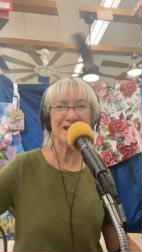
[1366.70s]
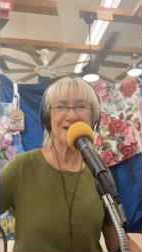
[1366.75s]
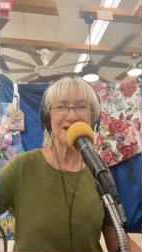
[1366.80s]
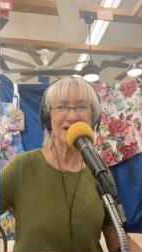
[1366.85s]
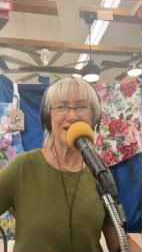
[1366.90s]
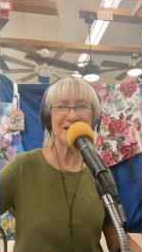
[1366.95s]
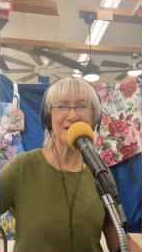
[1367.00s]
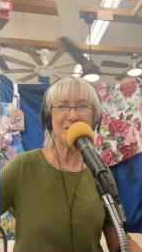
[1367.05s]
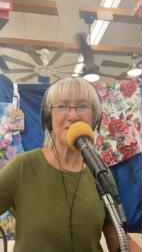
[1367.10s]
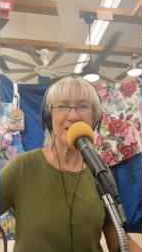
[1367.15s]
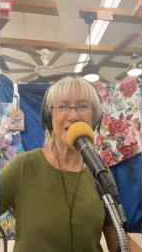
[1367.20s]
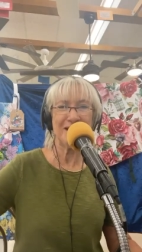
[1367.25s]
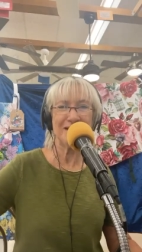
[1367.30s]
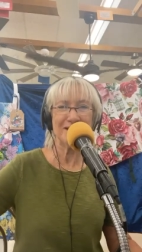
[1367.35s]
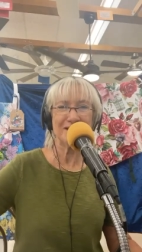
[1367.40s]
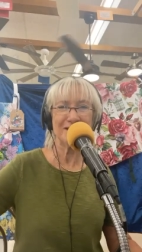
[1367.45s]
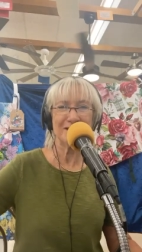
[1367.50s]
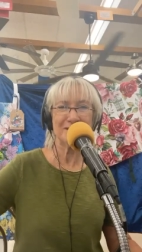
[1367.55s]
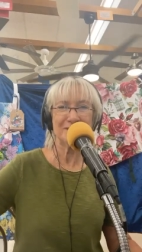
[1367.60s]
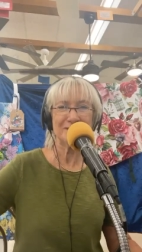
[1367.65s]
great day to
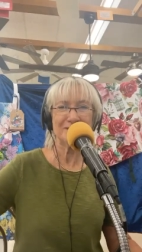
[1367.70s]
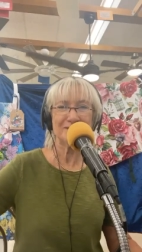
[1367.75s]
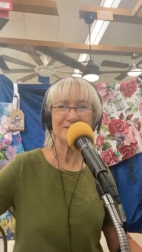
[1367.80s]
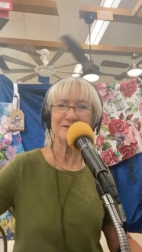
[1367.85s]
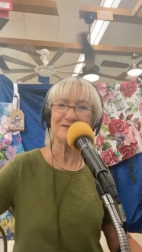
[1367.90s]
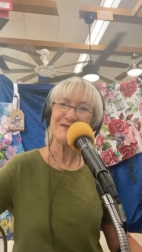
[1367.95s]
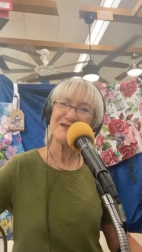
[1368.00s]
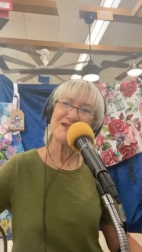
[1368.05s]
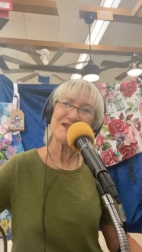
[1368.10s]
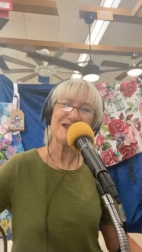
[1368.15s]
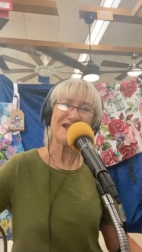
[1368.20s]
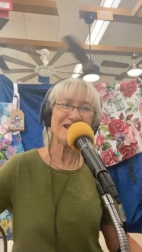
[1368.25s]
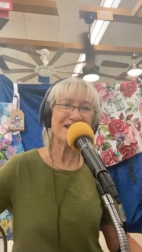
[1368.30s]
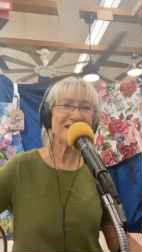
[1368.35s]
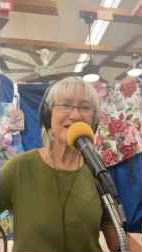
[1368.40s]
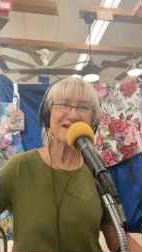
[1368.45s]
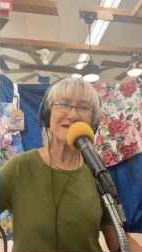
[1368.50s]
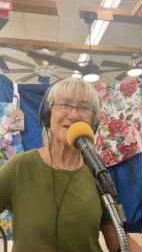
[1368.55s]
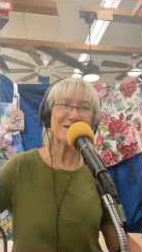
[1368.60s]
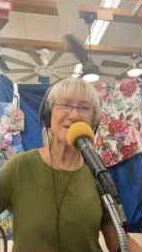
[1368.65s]
paint. See
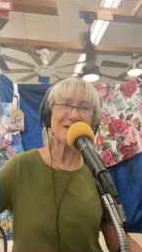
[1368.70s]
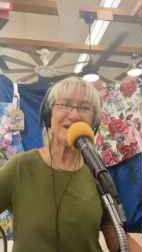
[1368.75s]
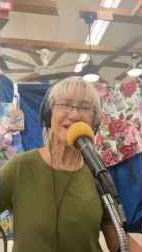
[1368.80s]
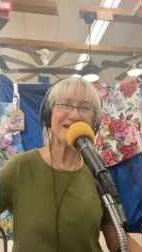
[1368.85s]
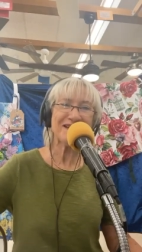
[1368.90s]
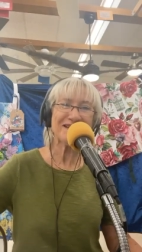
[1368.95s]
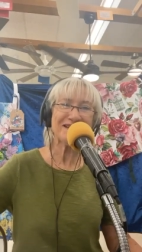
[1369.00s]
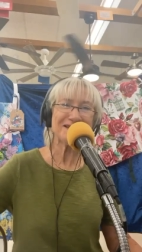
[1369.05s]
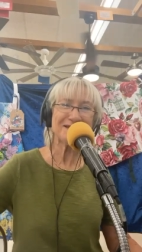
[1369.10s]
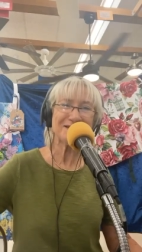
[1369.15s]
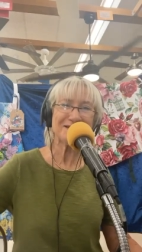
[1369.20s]
you next week.